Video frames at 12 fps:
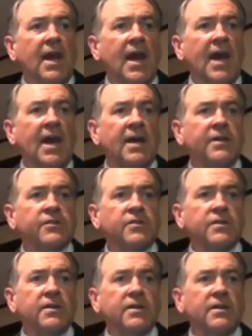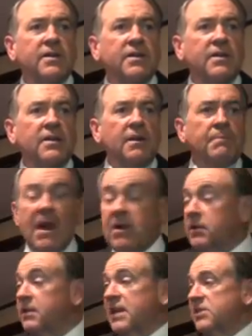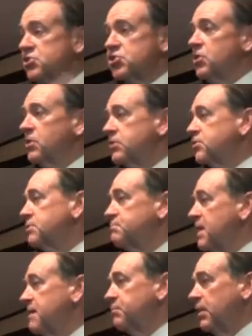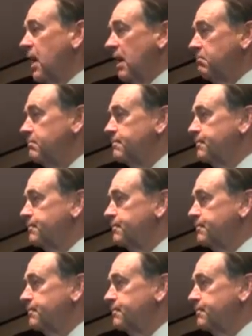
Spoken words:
And apparently they stirred some people up.